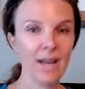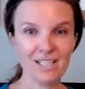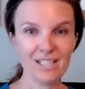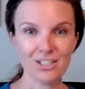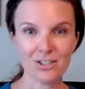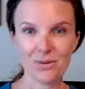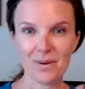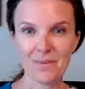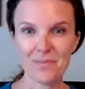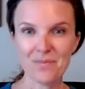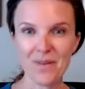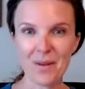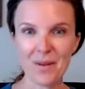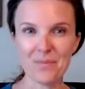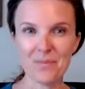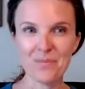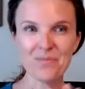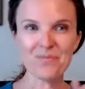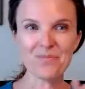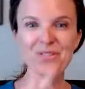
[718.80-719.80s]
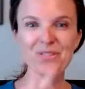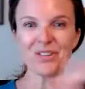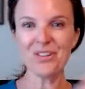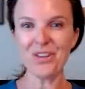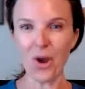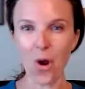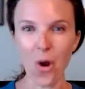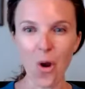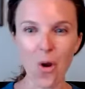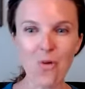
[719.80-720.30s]
Okay. So I'm
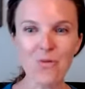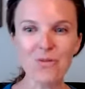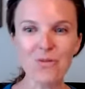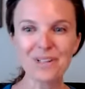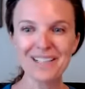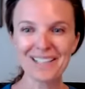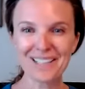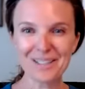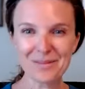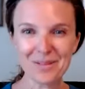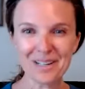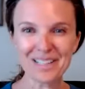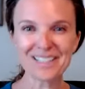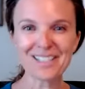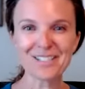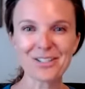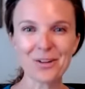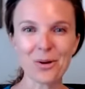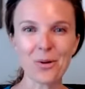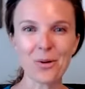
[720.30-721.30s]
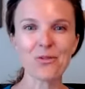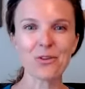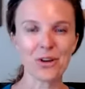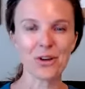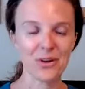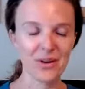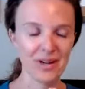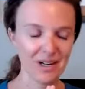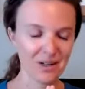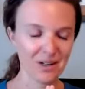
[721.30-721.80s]
hopefully going to bring this home for